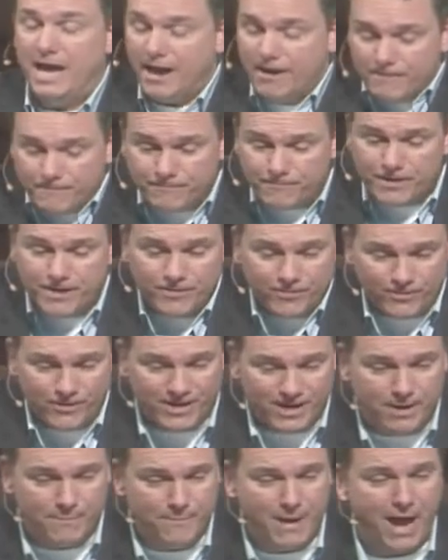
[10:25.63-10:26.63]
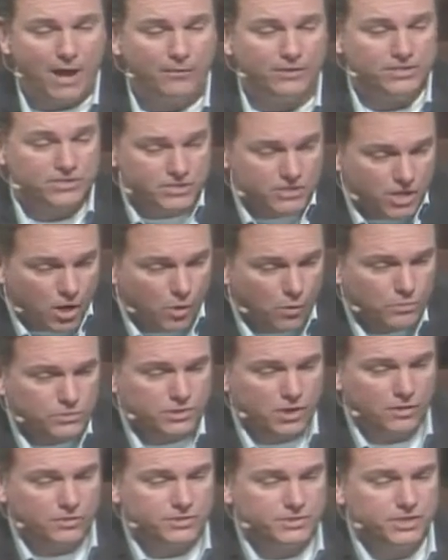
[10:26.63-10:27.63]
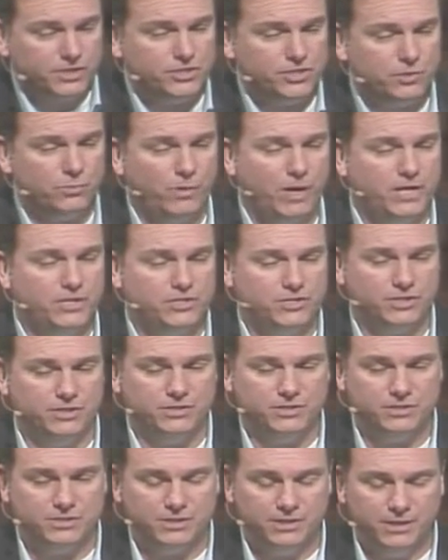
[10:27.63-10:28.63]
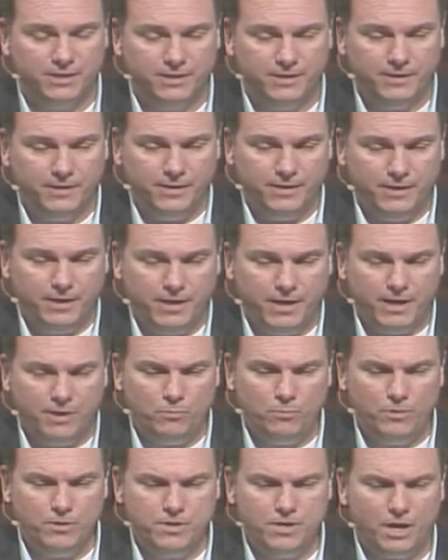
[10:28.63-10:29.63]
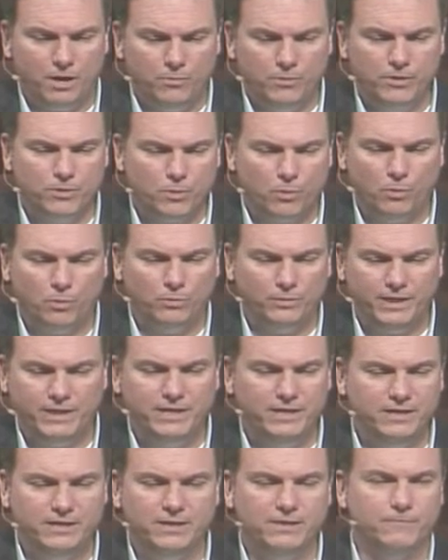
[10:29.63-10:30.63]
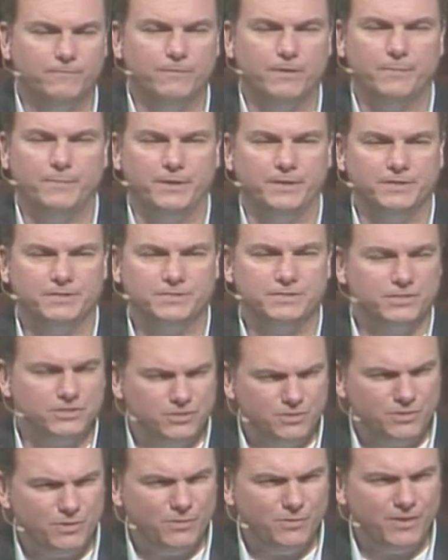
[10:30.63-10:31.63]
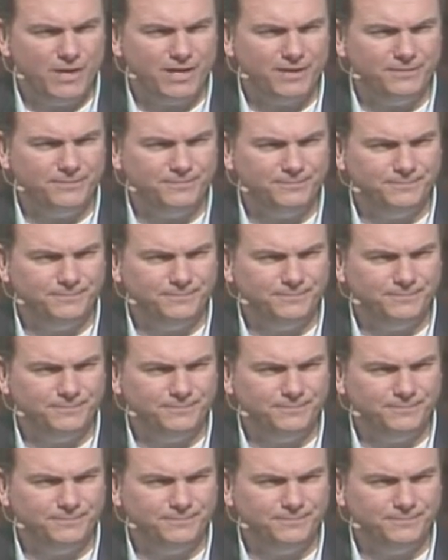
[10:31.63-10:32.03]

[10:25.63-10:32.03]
everything about us, knows our situations, and would not withhold anything from us. Did you know that?